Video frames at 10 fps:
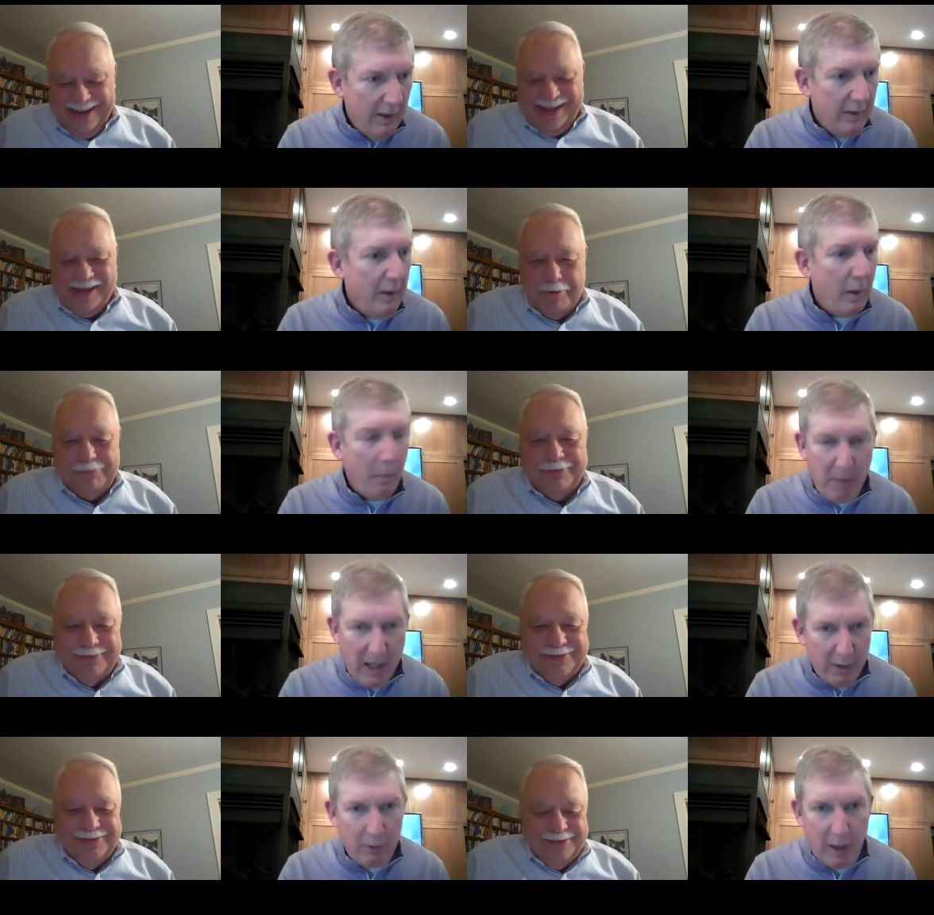Speaker 1: you know,
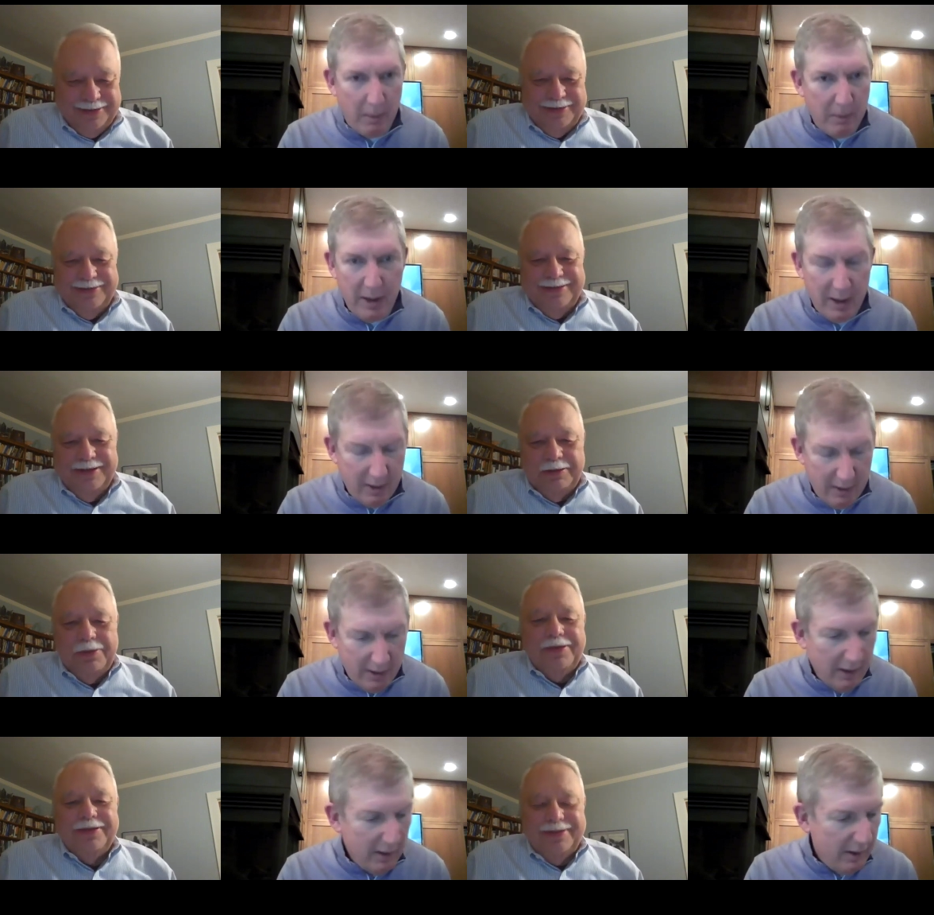bankrupt the,
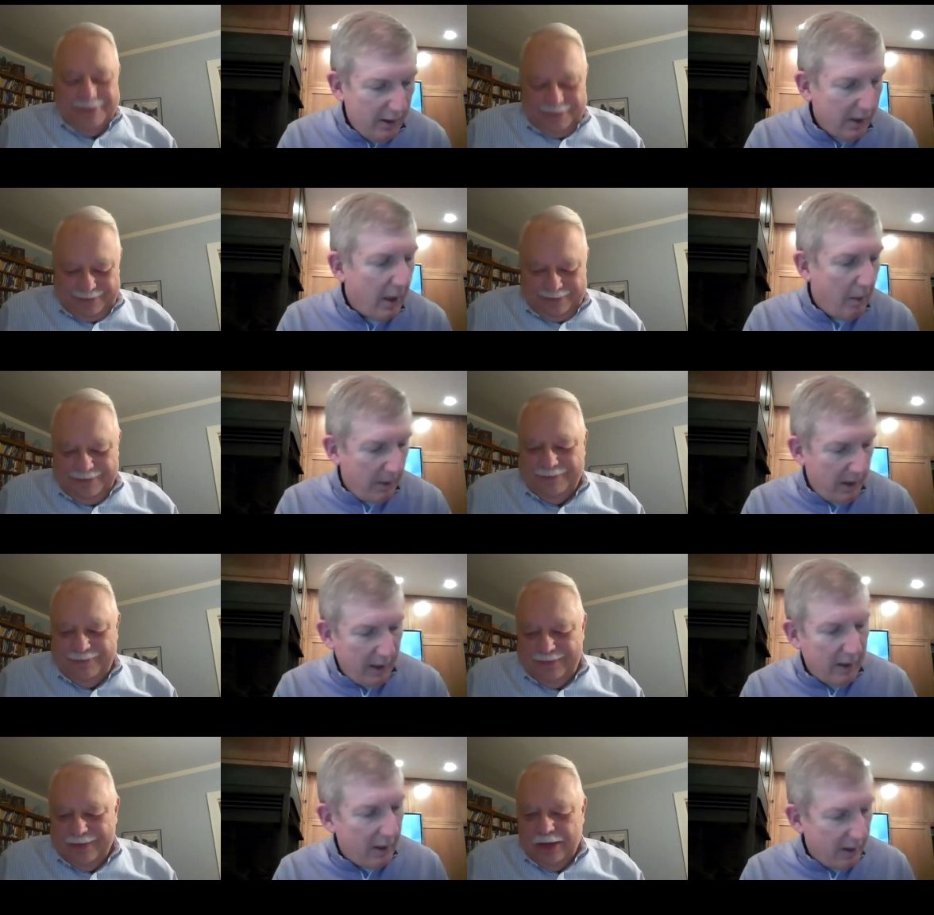the, the company
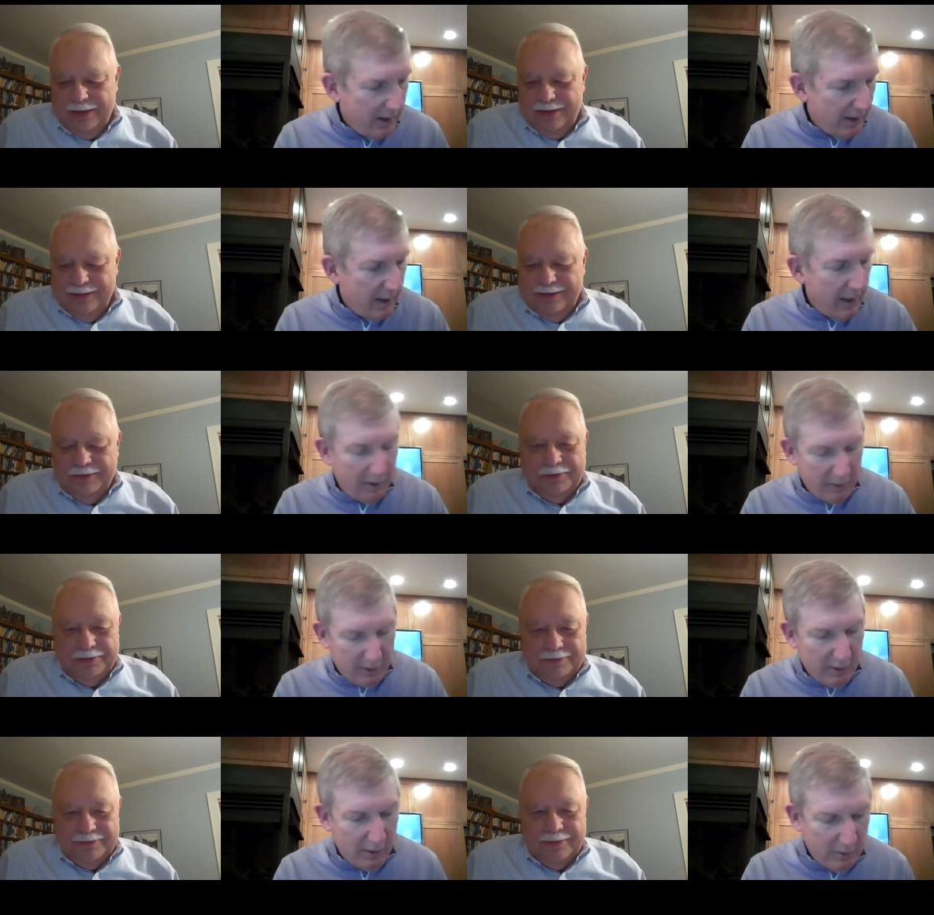in our in our
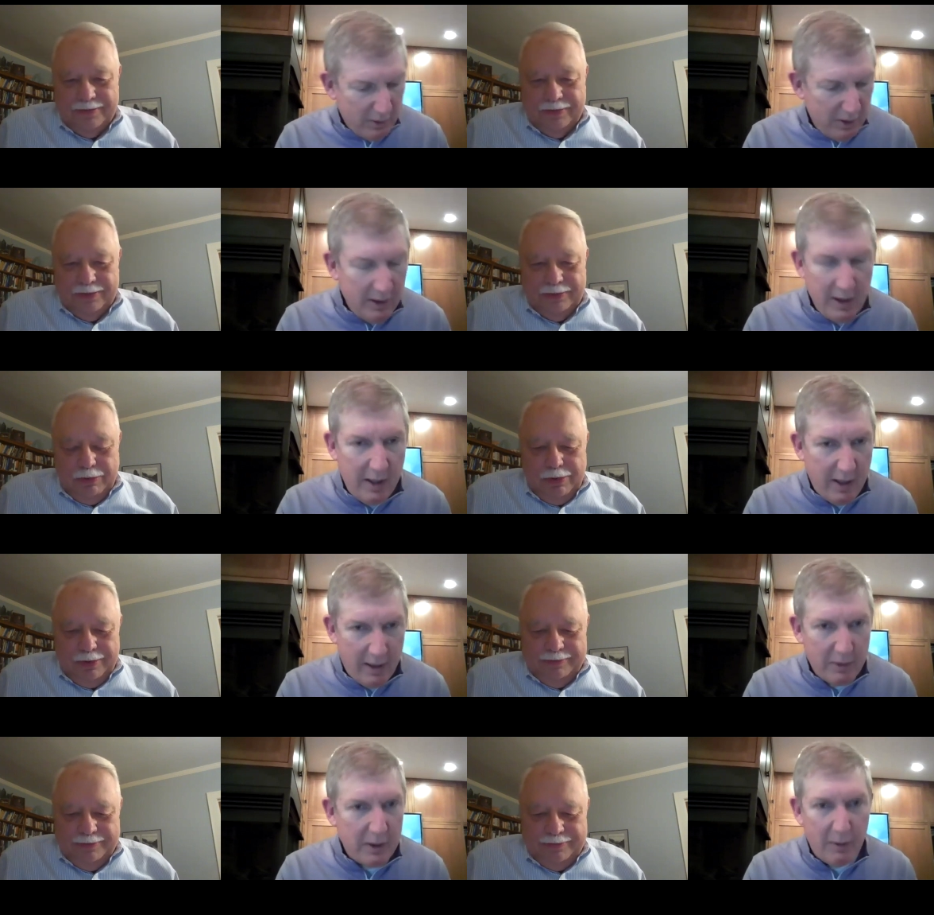house. So she did it out
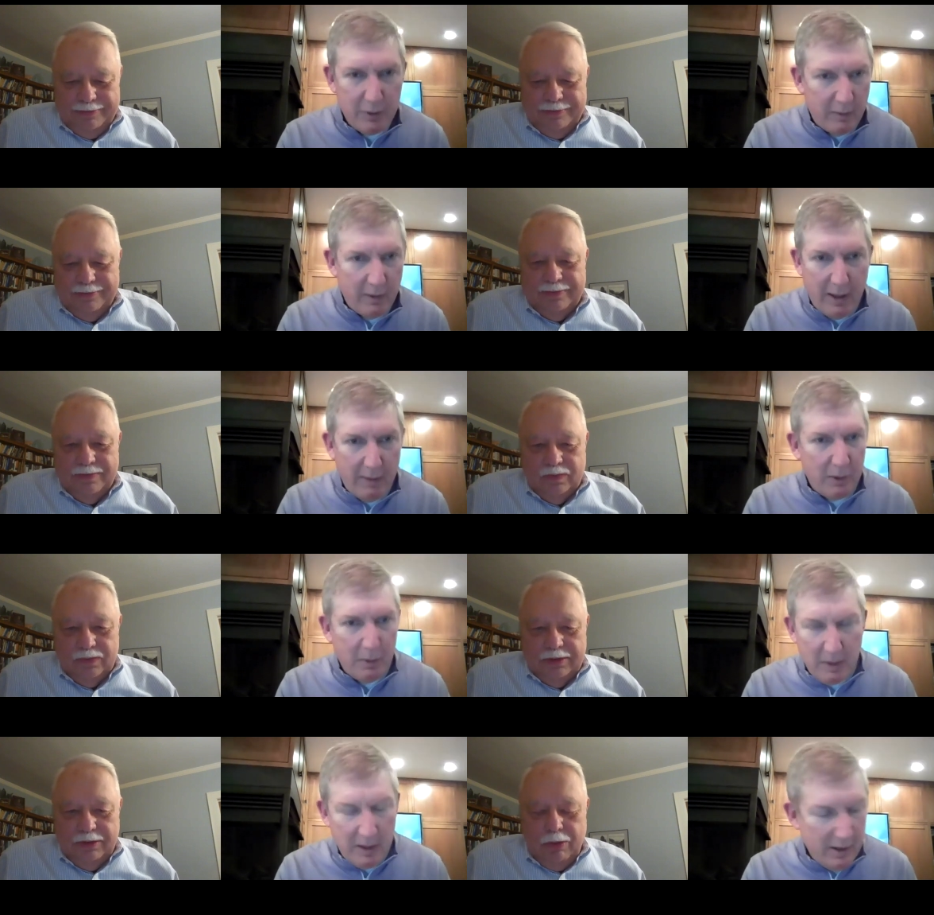of self
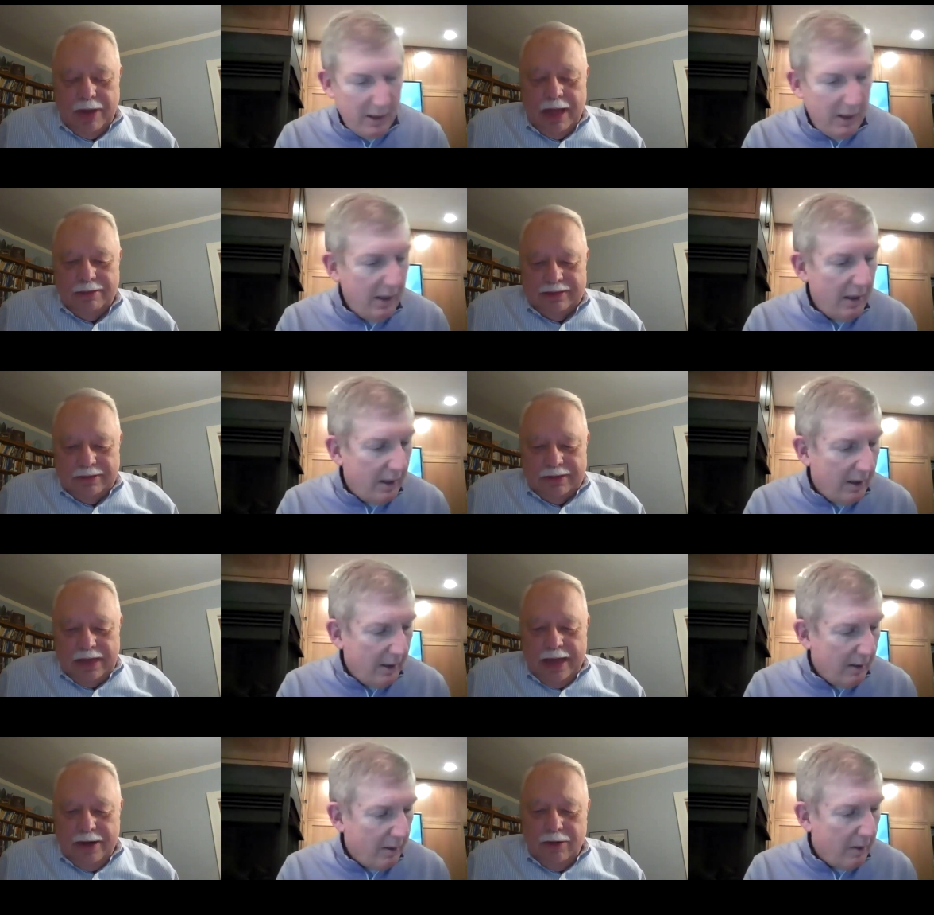survival. But
Speaker 2: well,
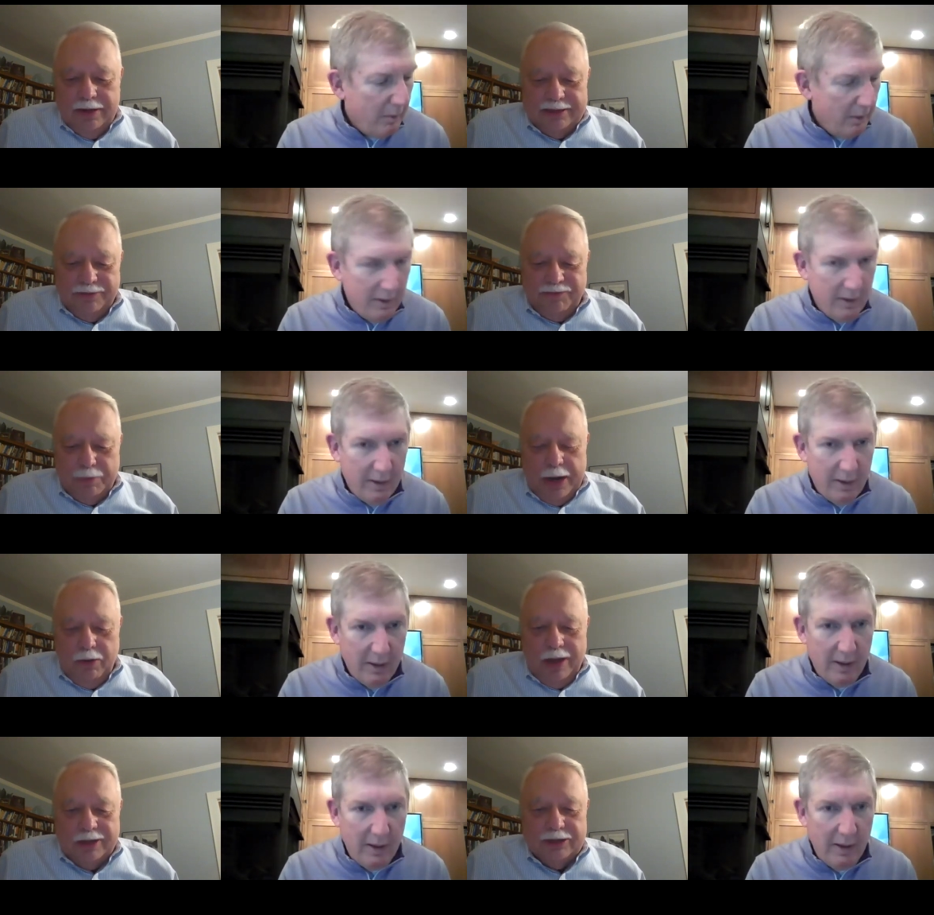I know Lisa pretty
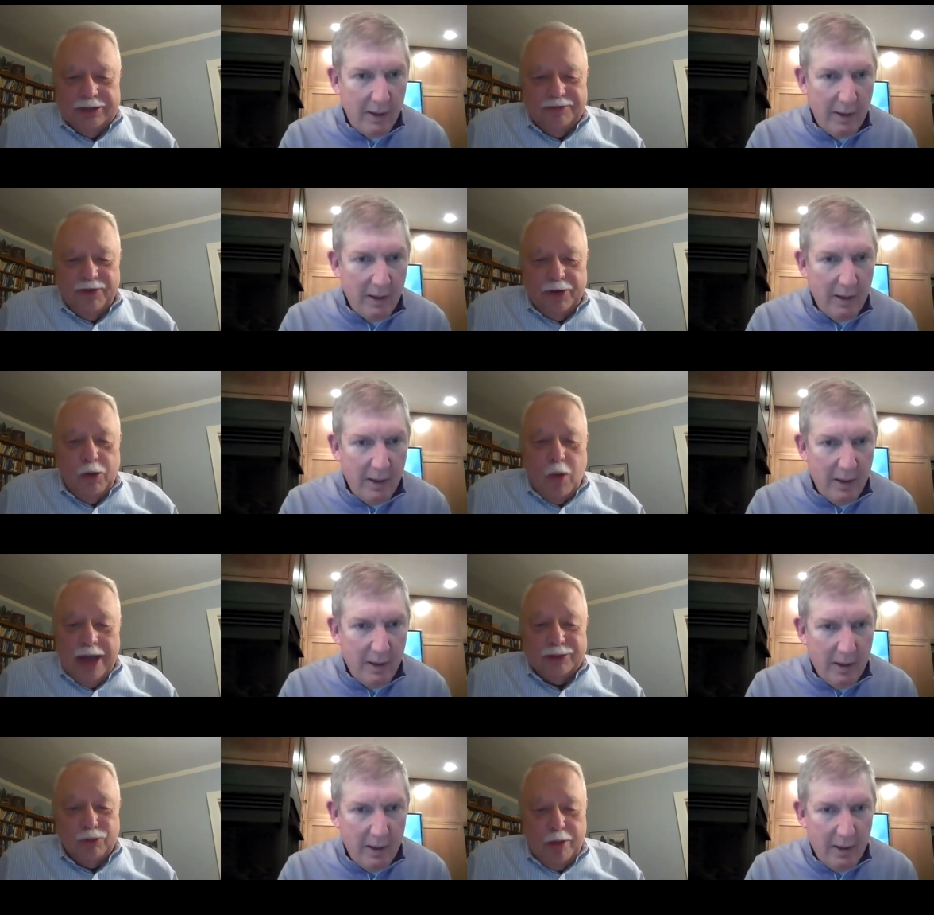well. She's a very
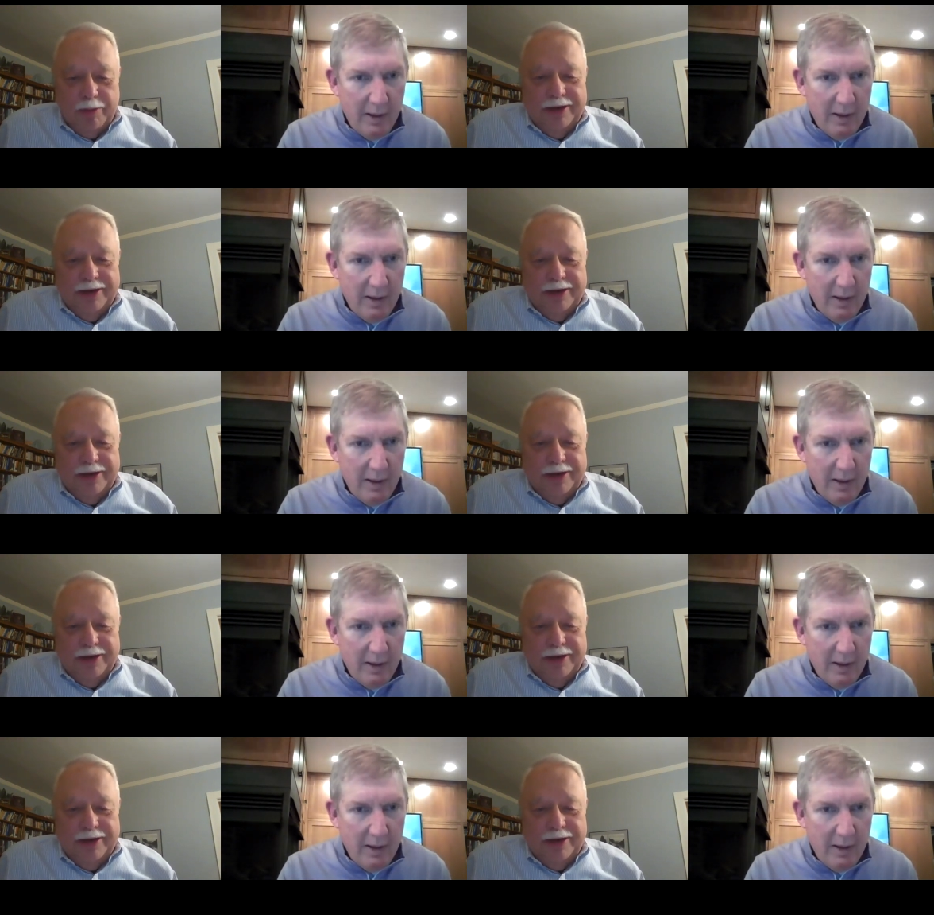wise woman.